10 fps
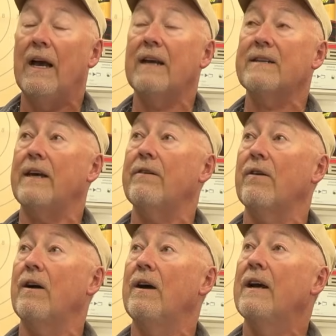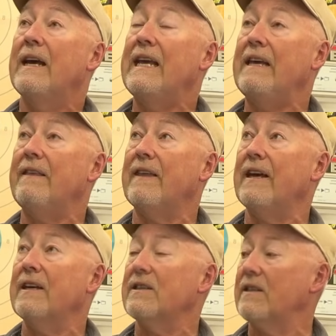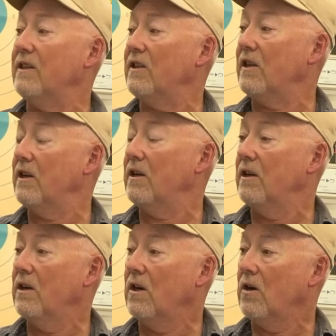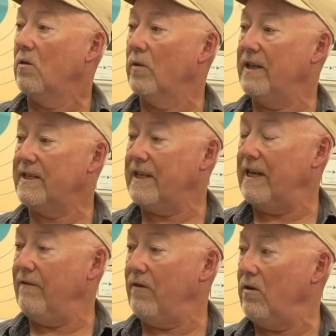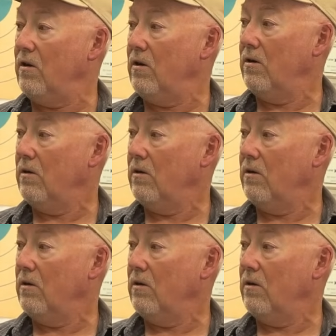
etc., he thinks that the receiver,